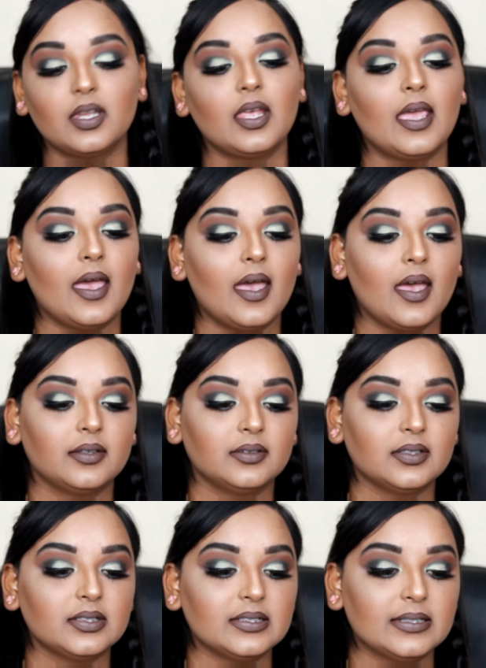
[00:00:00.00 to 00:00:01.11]
and
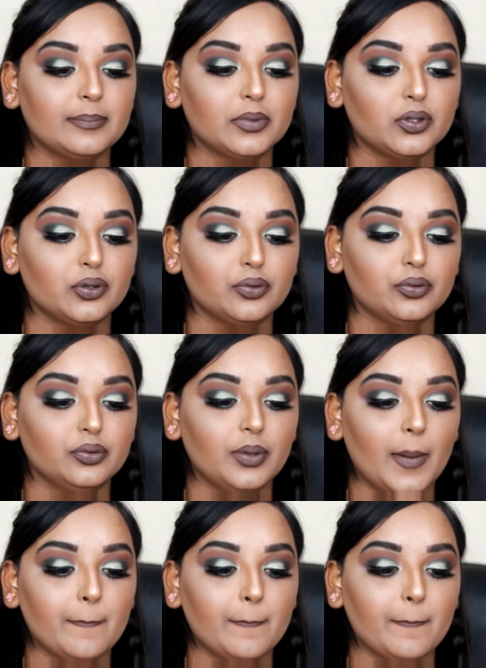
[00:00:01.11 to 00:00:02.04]
this is look 2